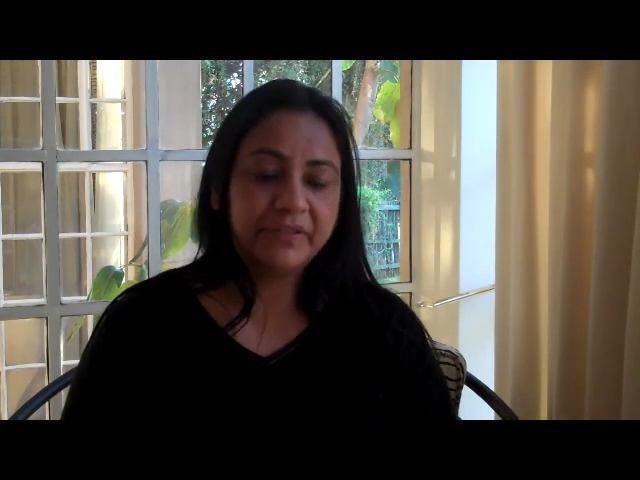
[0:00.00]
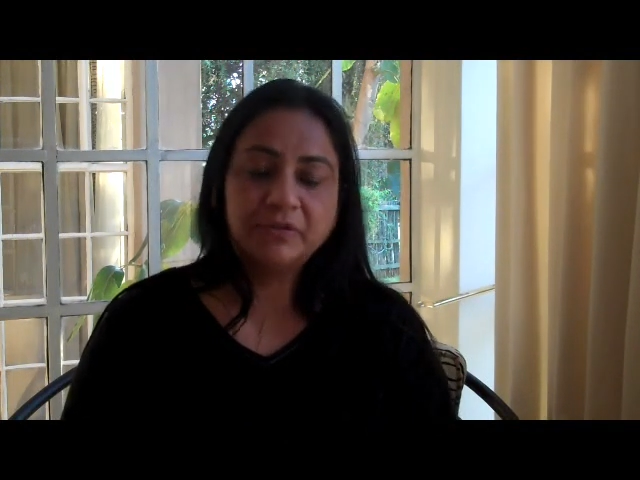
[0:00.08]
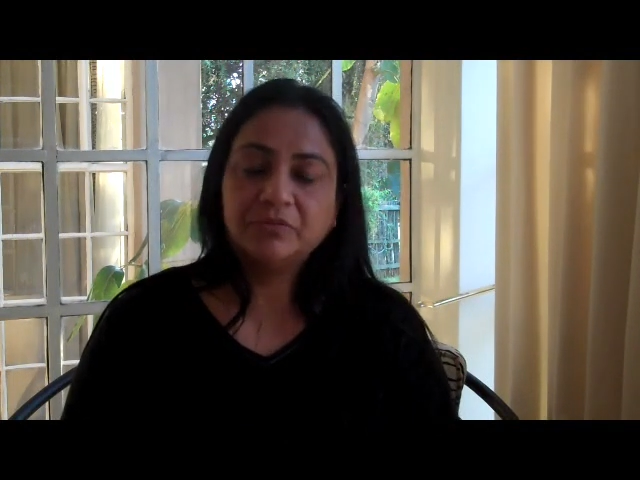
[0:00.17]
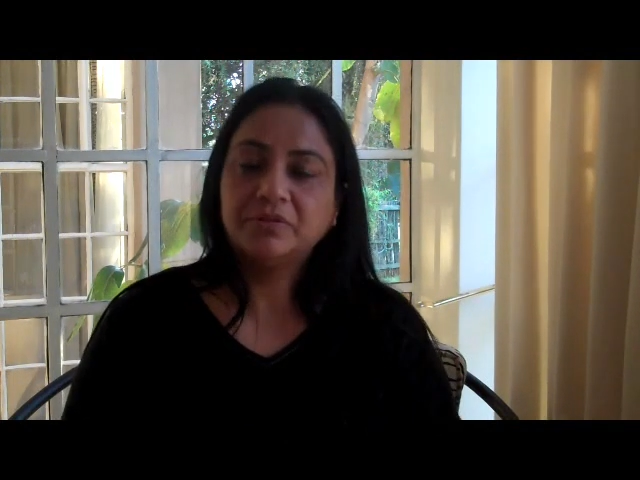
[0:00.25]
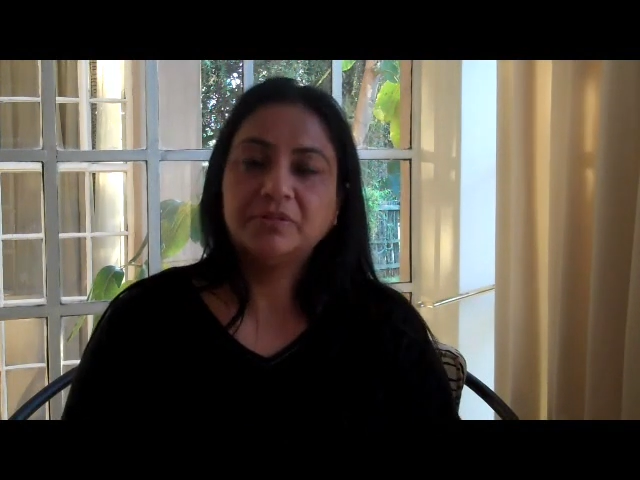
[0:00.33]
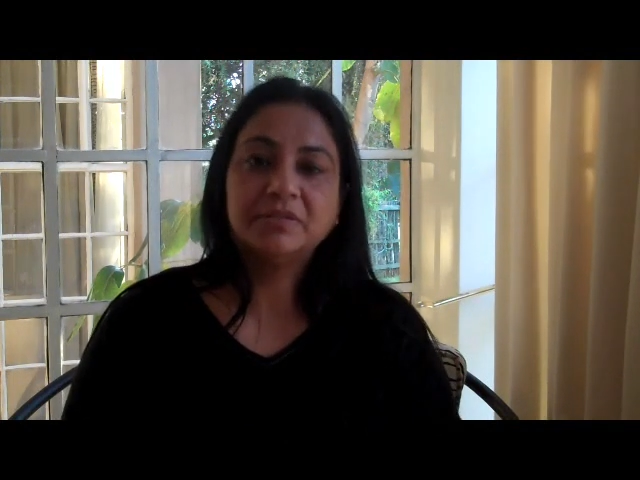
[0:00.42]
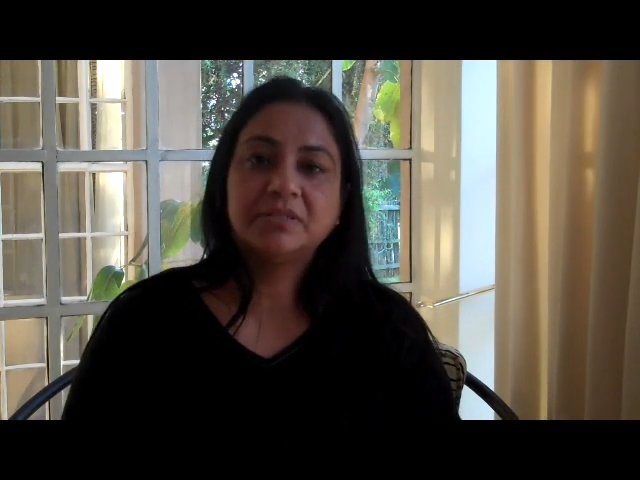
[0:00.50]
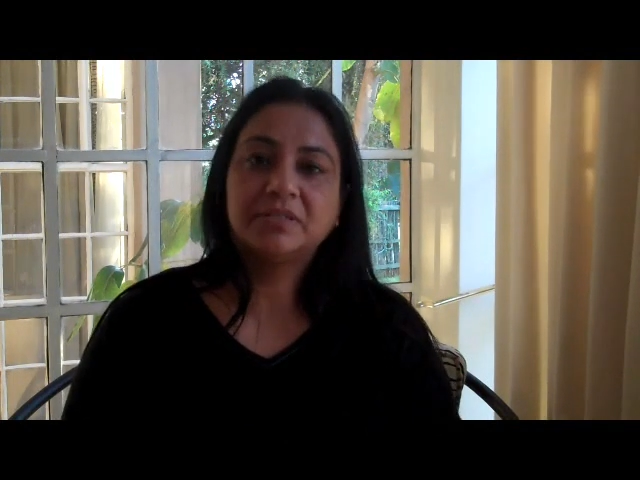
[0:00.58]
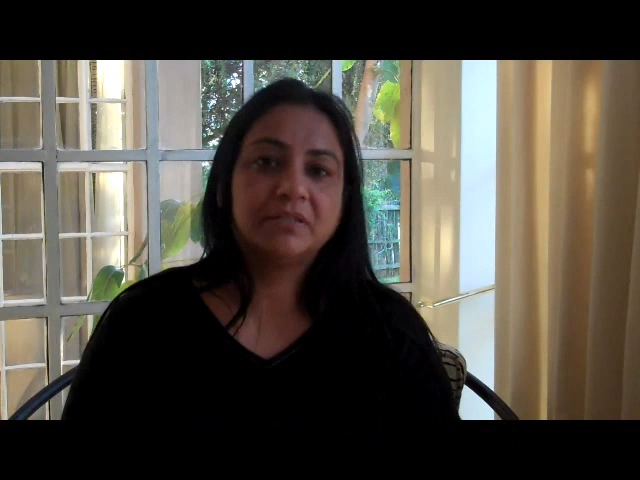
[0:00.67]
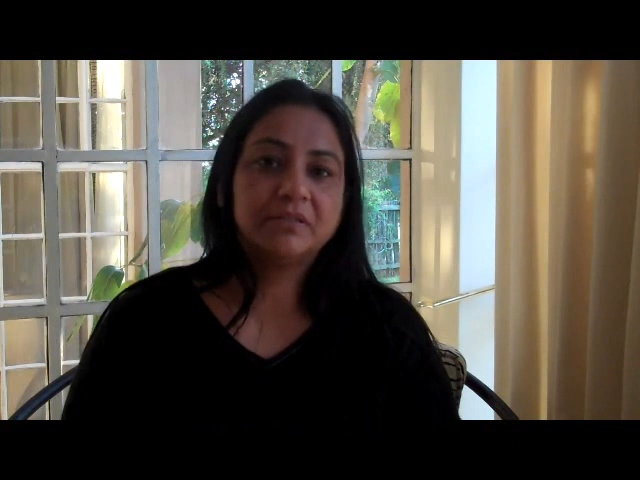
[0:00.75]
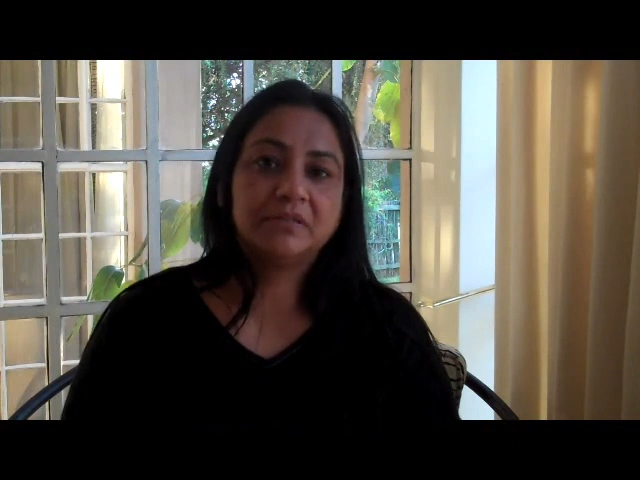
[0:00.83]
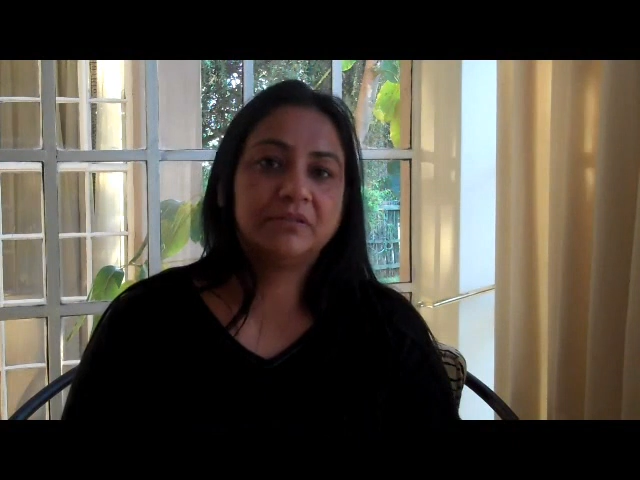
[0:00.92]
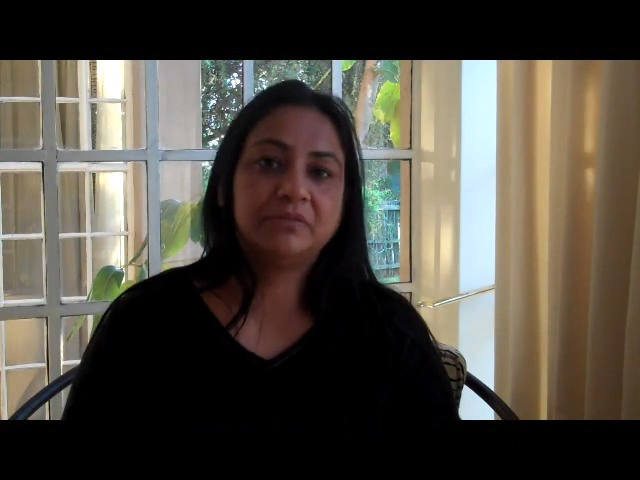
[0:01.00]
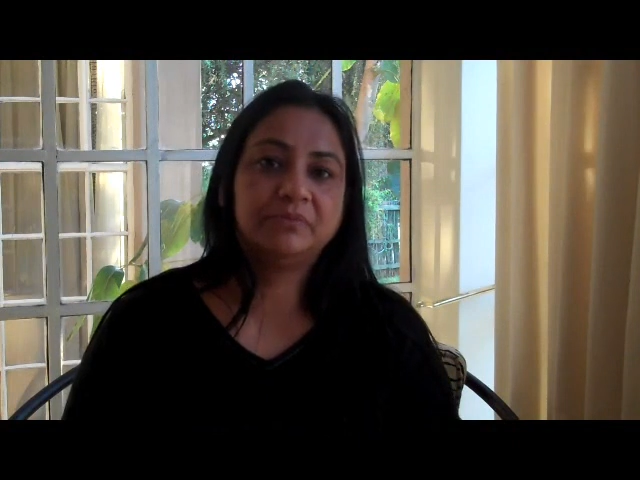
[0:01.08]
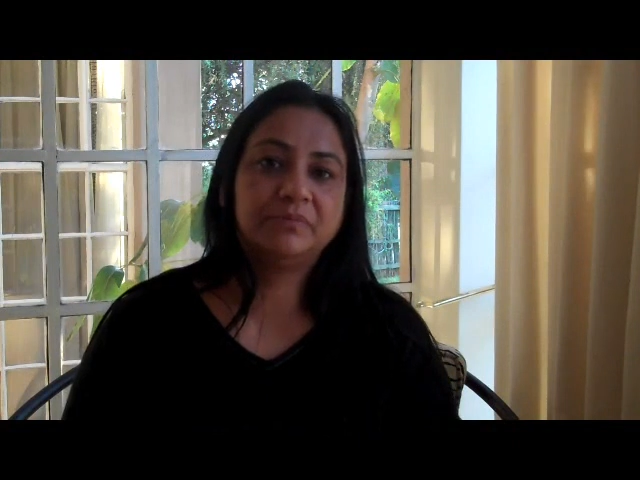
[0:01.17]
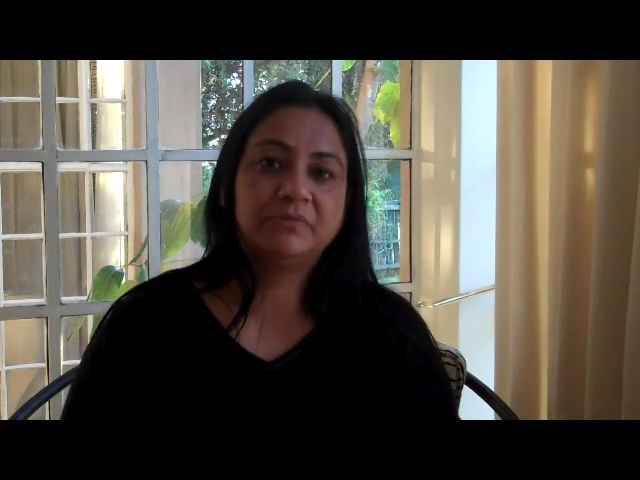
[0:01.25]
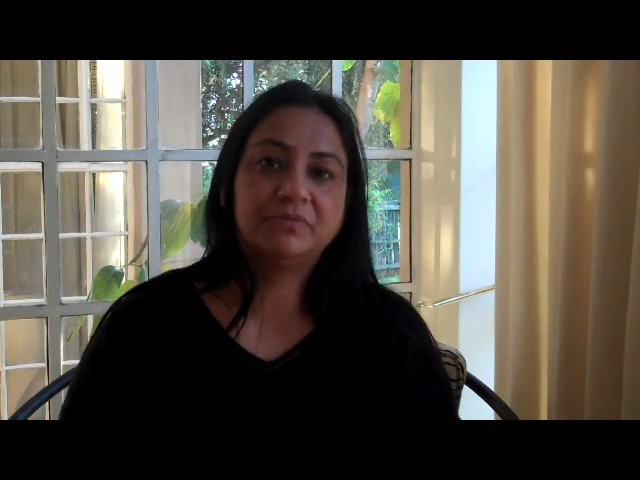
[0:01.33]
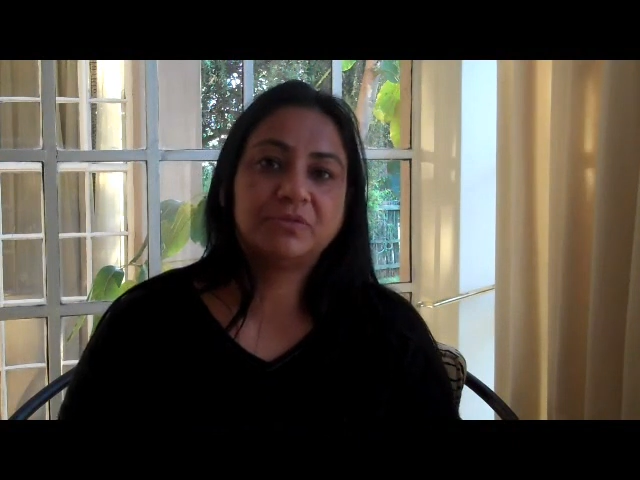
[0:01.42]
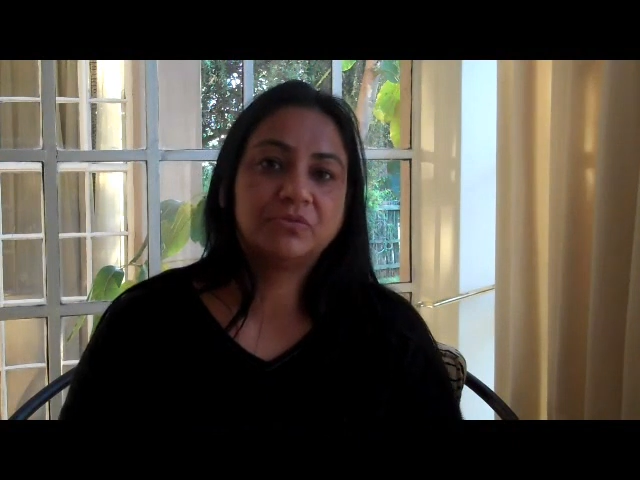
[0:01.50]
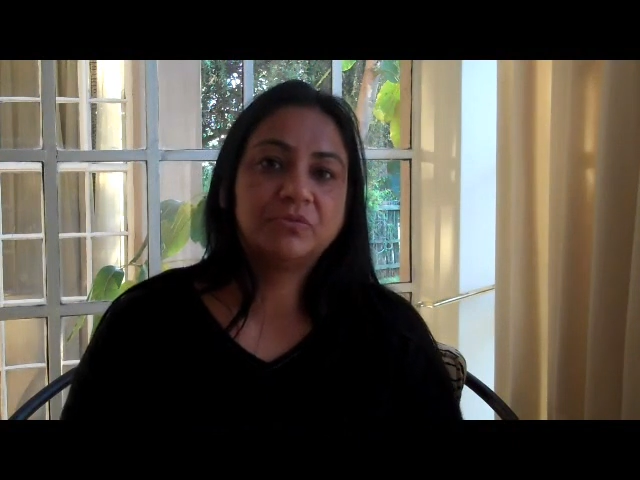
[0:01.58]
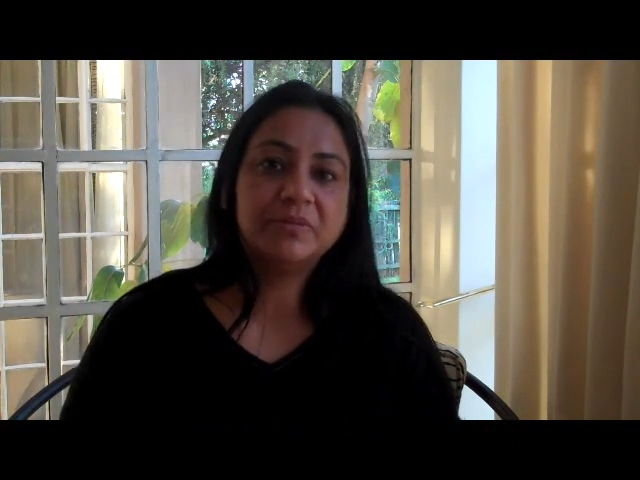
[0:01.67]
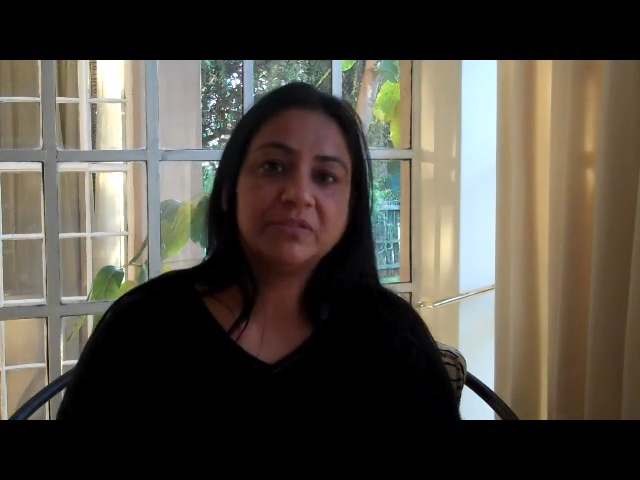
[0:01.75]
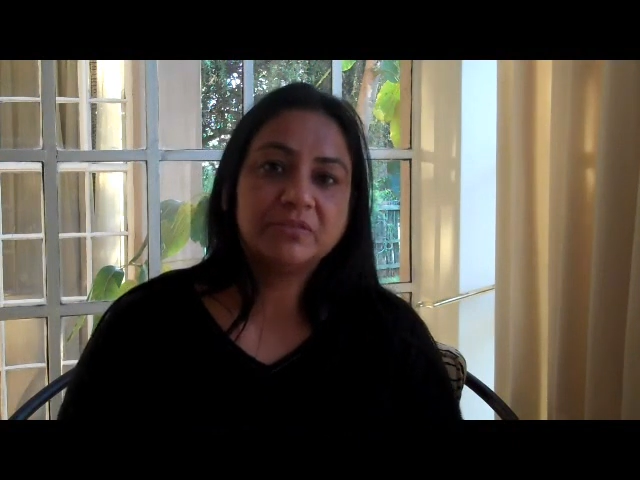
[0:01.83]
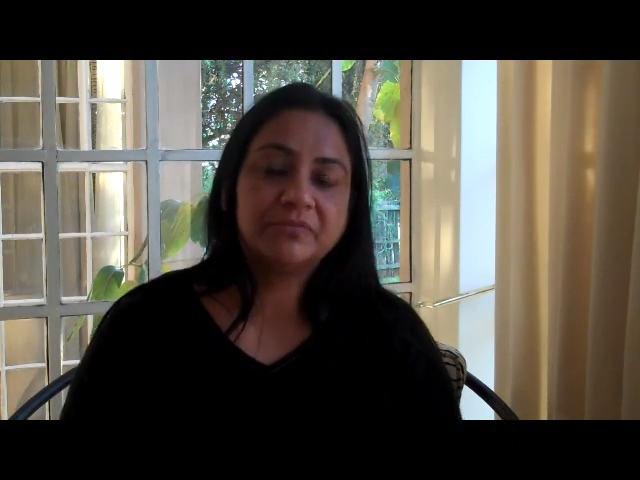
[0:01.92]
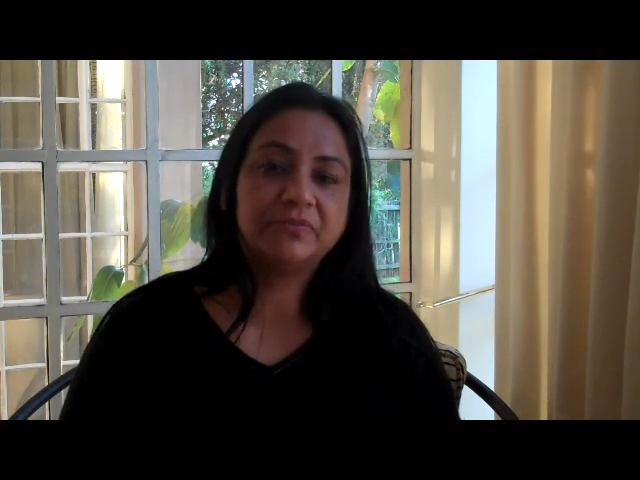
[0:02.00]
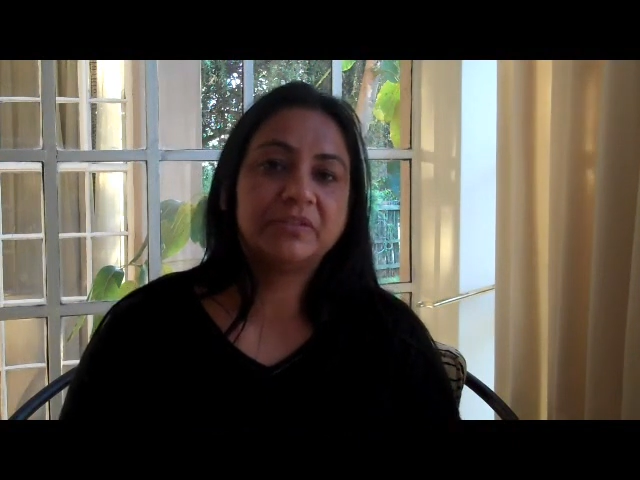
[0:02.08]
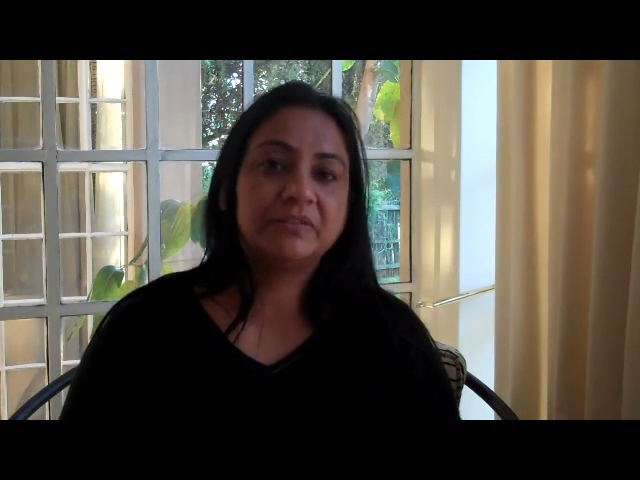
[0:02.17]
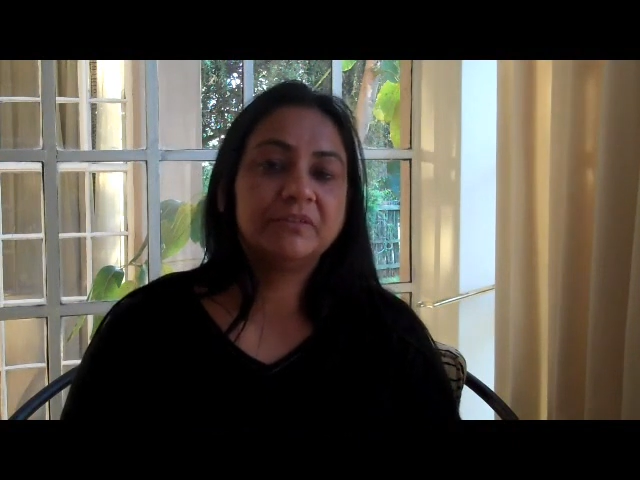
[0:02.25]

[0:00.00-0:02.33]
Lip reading: we couldn't, there was so much of fear.